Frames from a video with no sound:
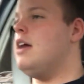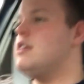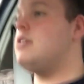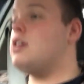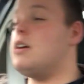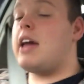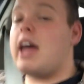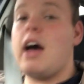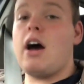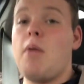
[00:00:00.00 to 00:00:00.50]

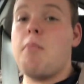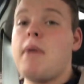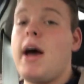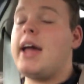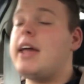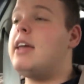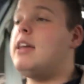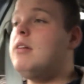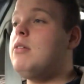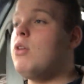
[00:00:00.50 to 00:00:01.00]
So
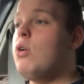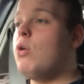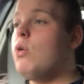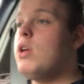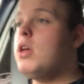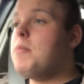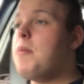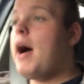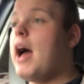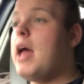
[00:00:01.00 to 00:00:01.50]
making
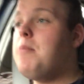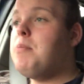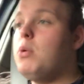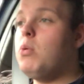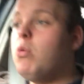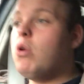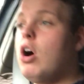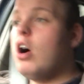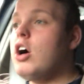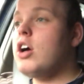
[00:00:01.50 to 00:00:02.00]
all your
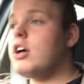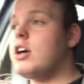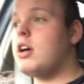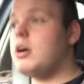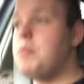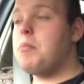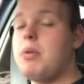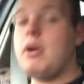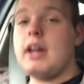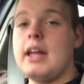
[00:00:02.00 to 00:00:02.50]
paperwork
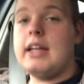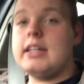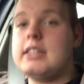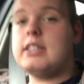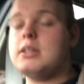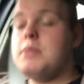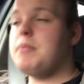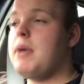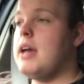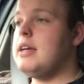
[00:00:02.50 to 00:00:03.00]

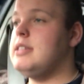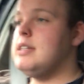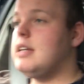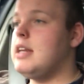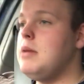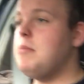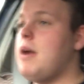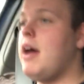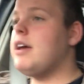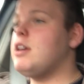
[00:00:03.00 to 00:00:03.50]
complete,
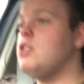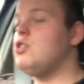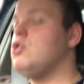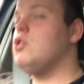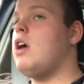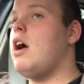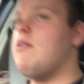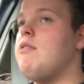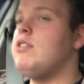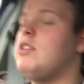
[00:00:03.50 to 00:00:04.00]
basically making
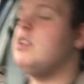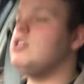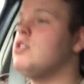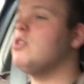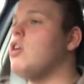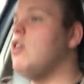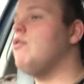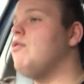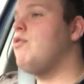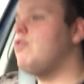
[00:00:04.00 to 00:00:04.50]
sure everything's
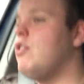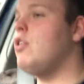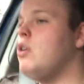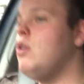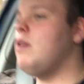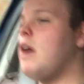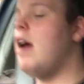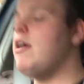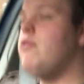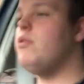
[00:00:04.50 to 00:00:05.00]
gone
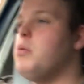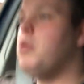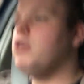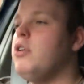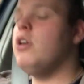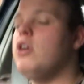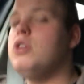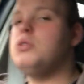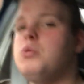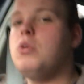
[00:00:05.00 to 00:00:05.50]
through,
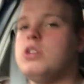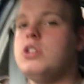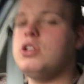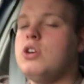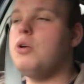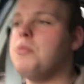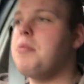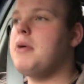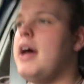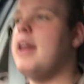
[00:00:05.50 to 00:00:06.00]
everyone knows what's
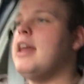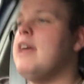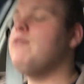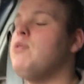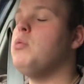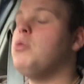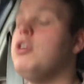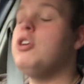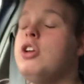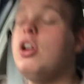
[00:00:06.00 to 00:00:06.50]
up, and
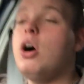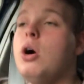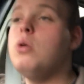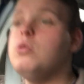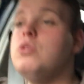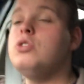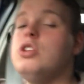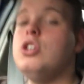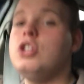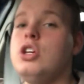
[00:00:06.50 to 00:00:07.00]
everyone
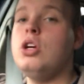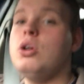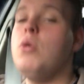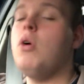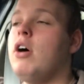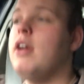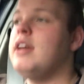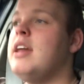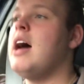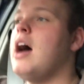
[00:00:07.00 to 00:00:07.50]
knows that
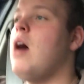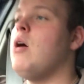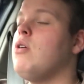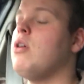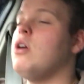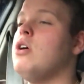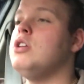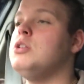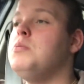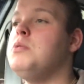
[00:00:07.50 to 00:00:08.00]
you are now
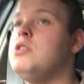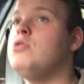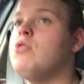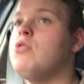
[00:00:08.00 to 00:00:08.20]
going to be